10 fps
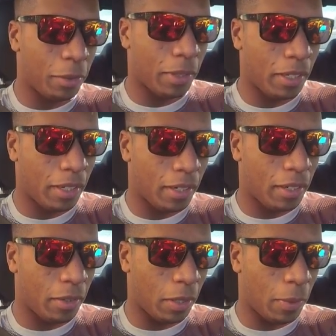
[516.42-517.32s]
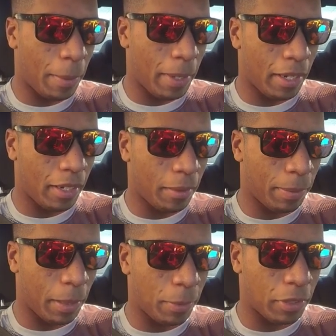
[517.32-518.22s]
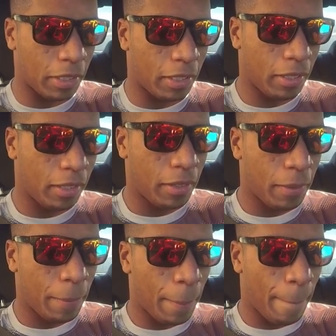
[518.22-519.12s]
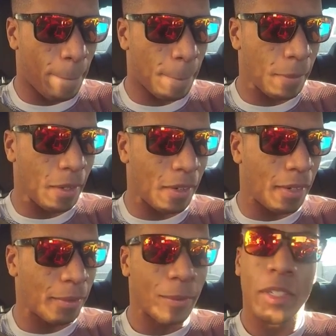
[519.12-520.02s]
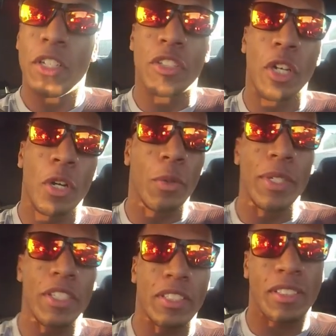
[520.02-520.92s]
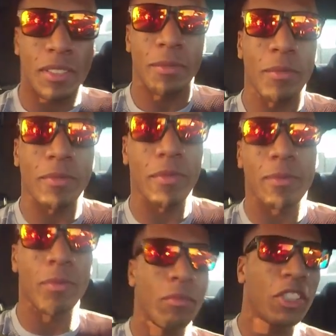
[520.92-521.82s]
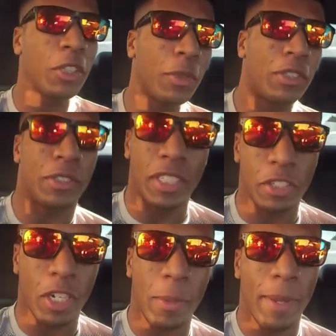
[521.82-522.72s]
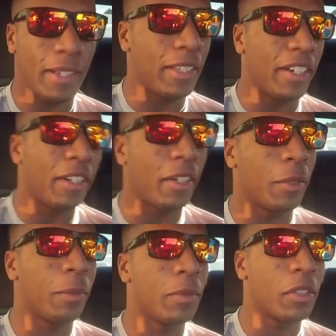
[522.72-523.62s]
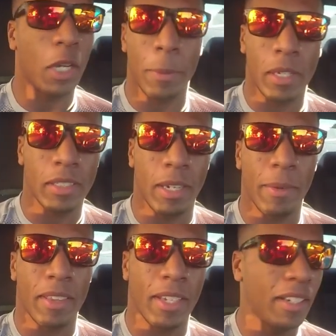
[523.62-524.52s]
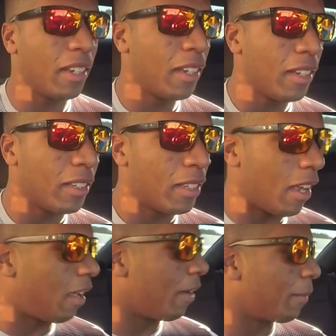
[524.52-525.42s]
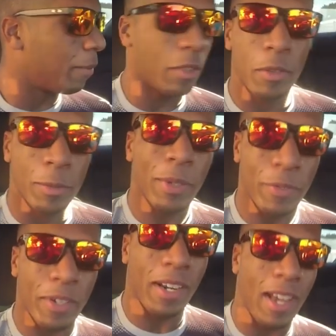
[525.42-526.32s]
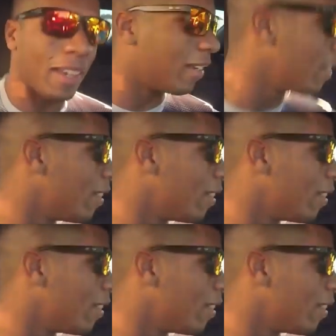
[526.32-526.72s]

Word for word: do it. Hold on, why am I playing music? All right. So we just chilled with D-Sharp, had dinner, Starbucks, everything, and pretty fun guy.